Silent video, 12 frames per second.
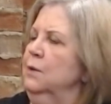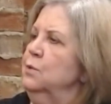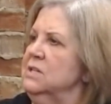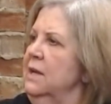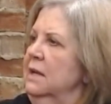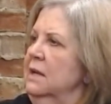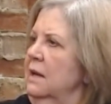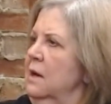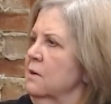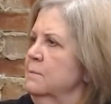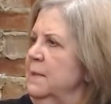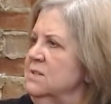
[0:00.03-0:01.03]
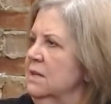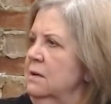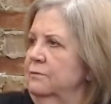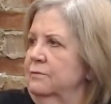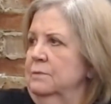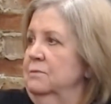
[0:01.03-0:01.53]
I quit taking care of
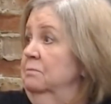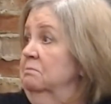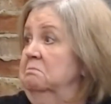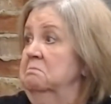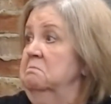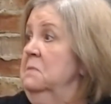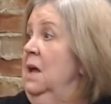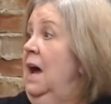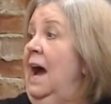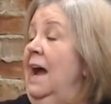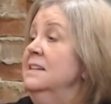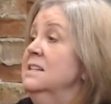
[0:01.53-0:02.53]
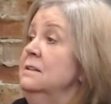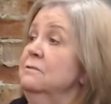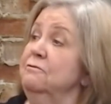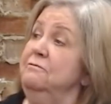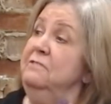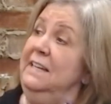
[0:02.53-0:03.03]
myself. I
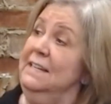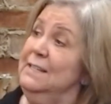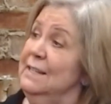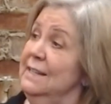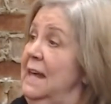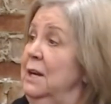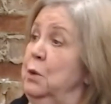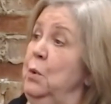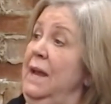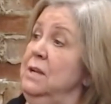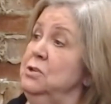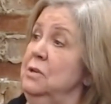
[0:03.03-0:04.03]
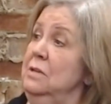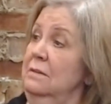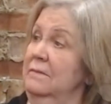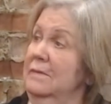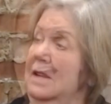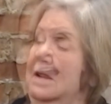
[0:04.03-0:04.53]
didn't fit into that
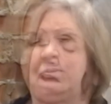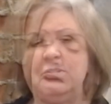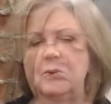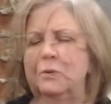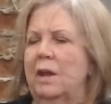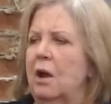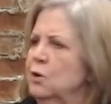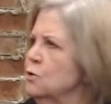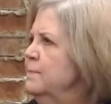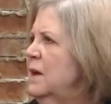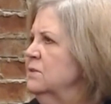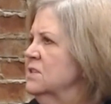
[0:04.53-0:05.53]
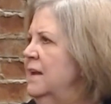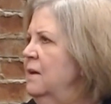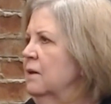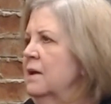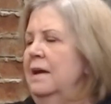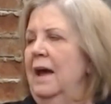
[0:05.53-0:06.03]
equation. I was going 100
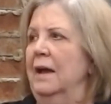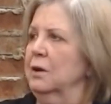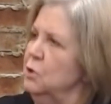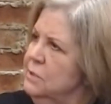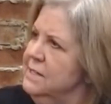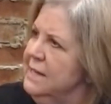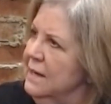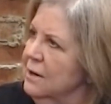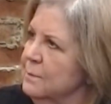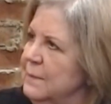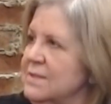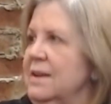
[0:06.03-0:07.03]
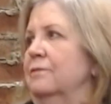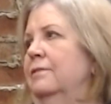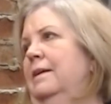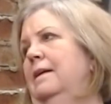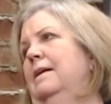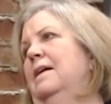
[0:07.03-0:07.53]
miles an hour. I couldn't take care of
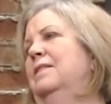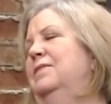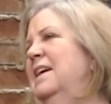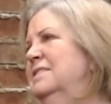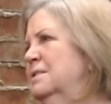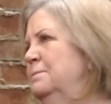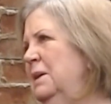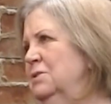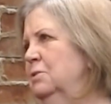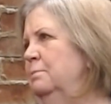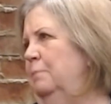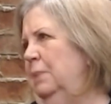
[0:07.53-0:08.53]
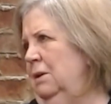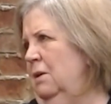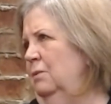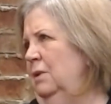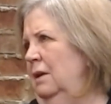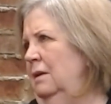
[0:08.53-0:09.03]
myself. That's a bunch of
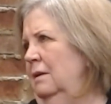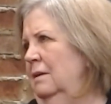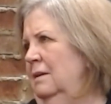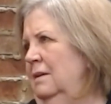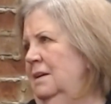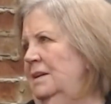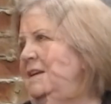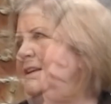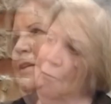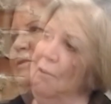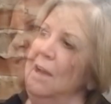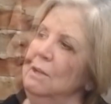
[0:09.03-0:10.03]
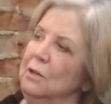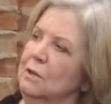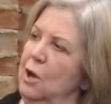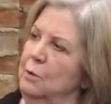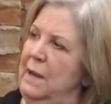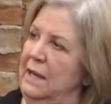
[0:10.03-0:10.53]
baloney. If I
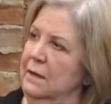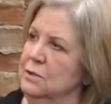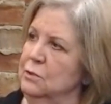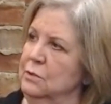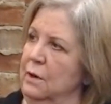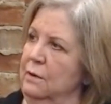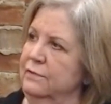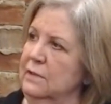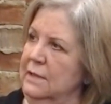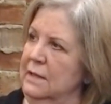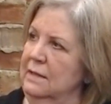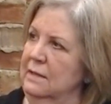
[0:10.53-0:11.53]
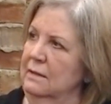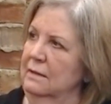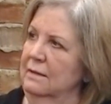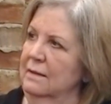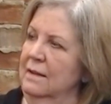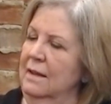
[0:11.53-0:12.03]
could go back and do it over
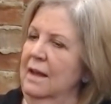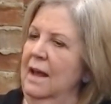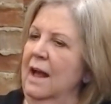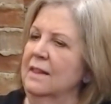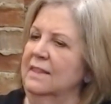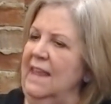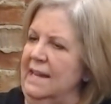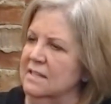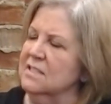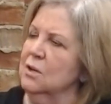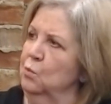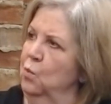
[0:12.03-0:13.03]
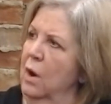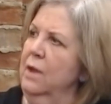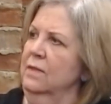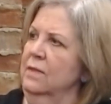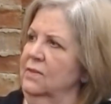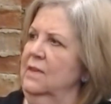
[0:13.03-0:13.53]
again, that's the
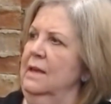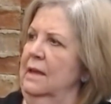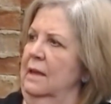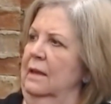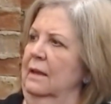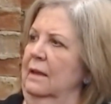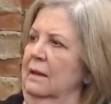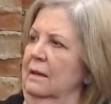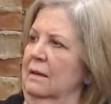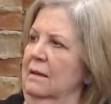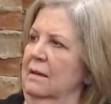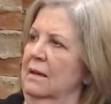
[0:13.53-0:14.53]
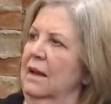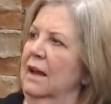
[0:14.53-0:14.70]
one thing,